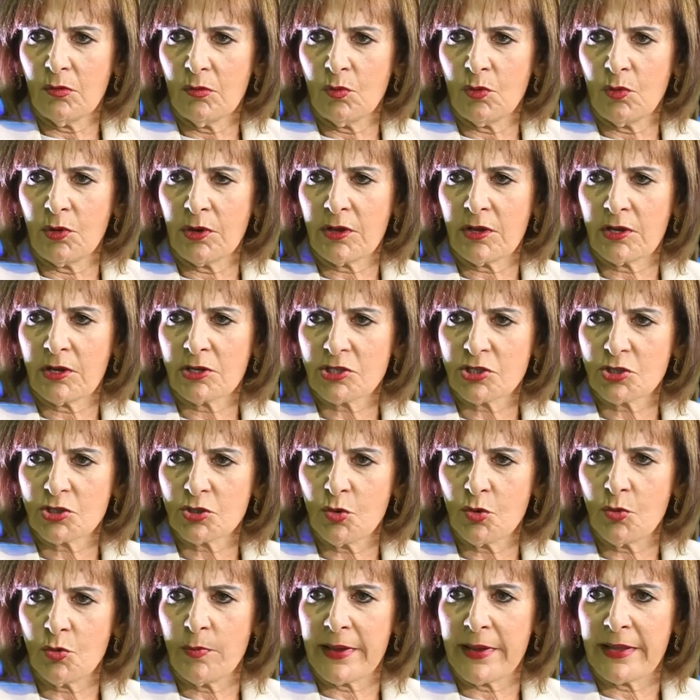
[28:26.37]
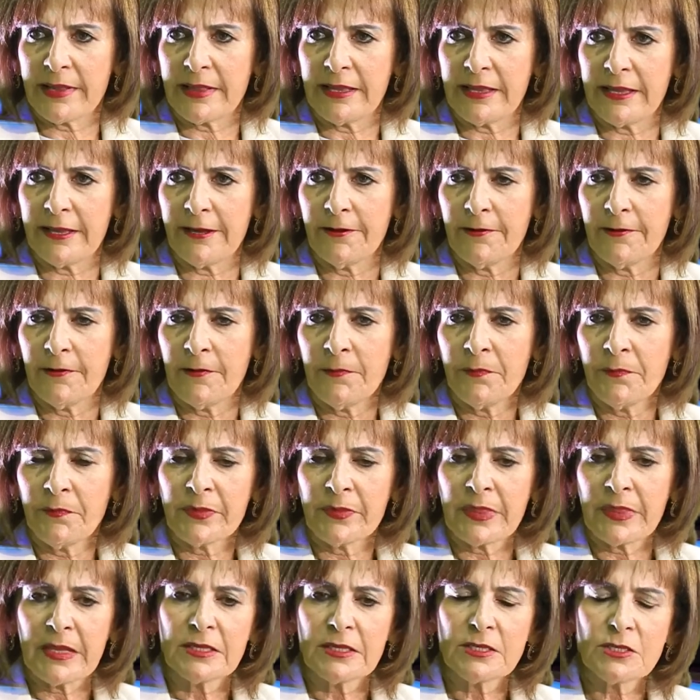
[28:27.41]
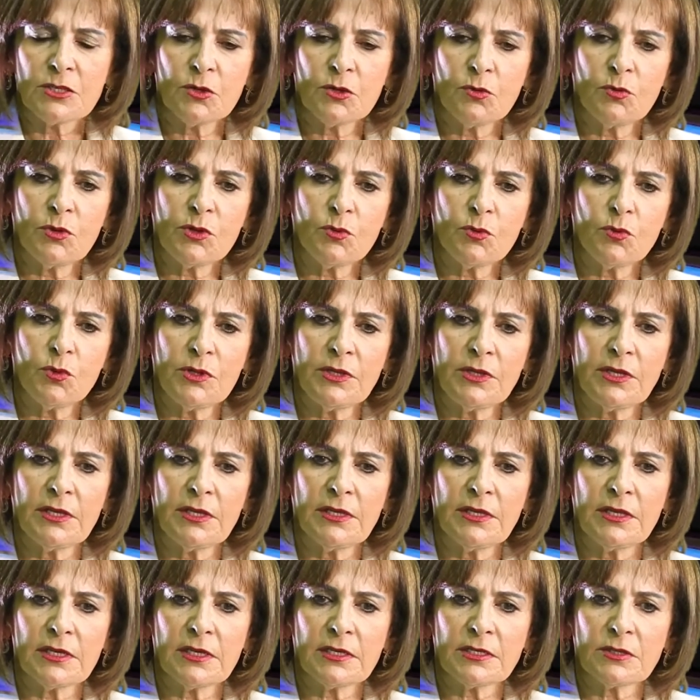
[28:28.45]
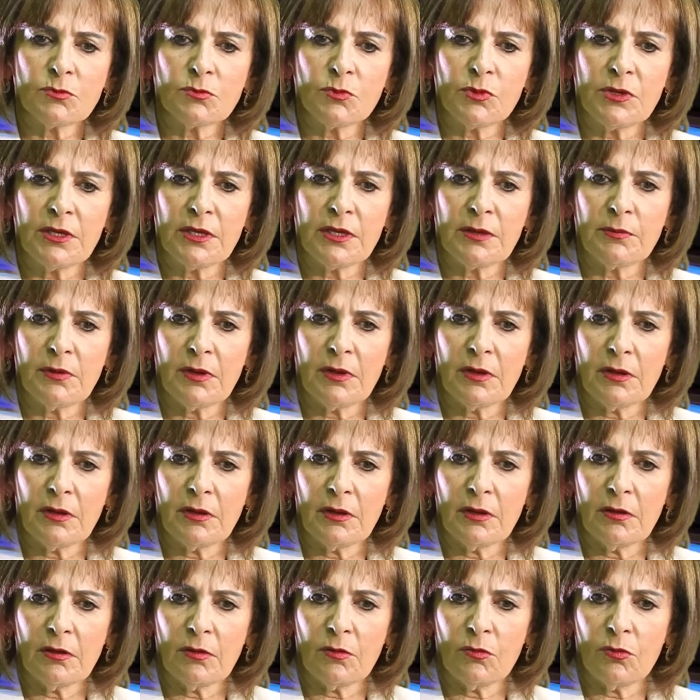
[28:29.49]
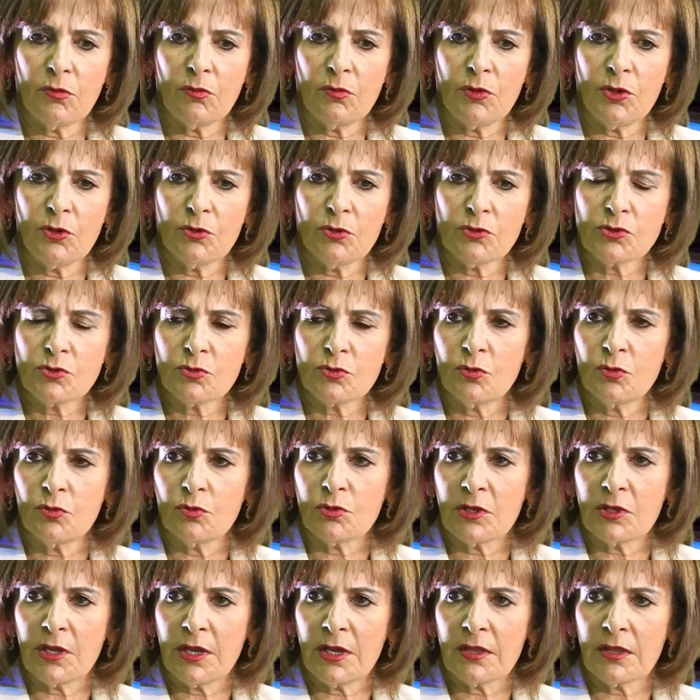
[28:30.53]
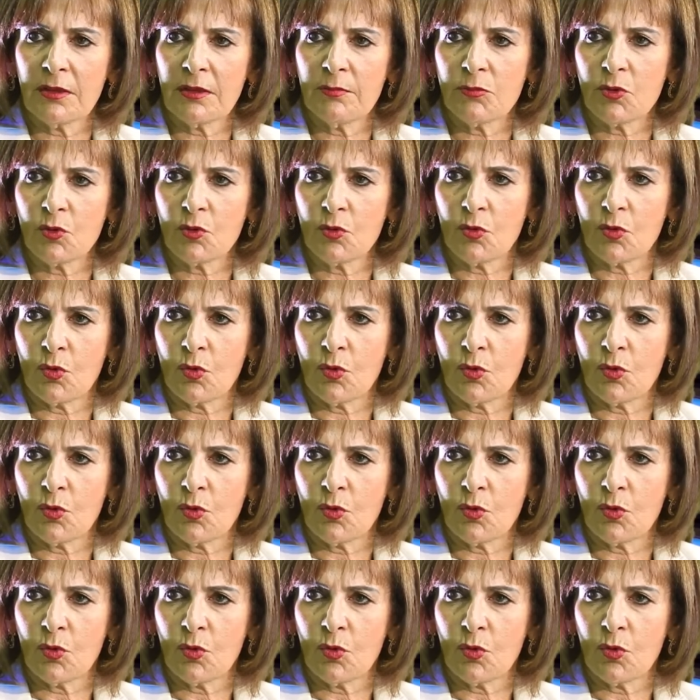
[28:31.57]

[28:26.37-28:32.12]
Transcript: workers so badly. So what we did is we used to take them to